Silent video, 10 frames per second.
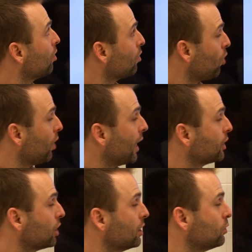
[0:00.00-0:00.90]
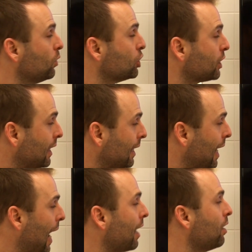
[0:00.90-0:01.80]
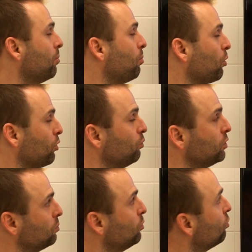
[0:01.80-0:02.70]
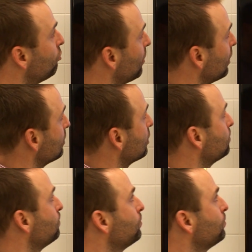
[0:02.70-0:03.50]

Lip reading: connections which can produce movements.